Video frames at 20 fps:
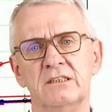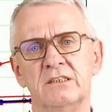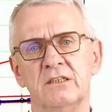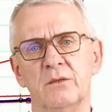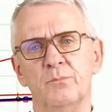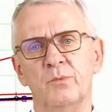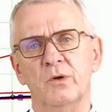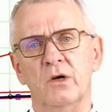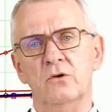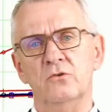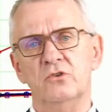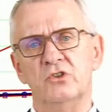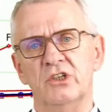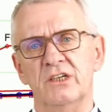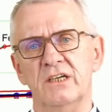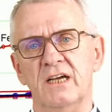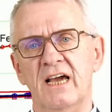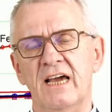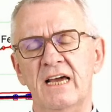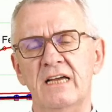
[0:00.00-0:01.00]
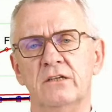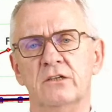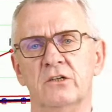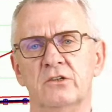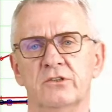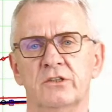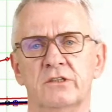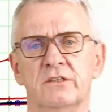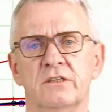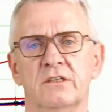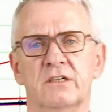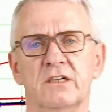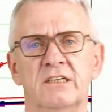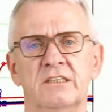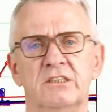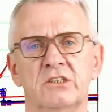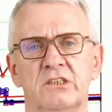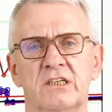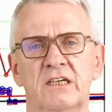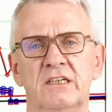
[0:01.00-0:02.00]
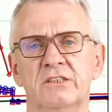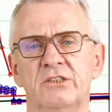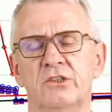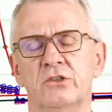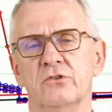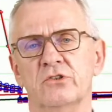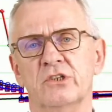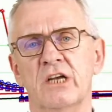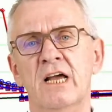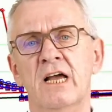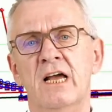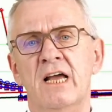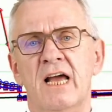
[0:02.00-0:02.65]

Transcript: is approaching 800 degrees Celsius,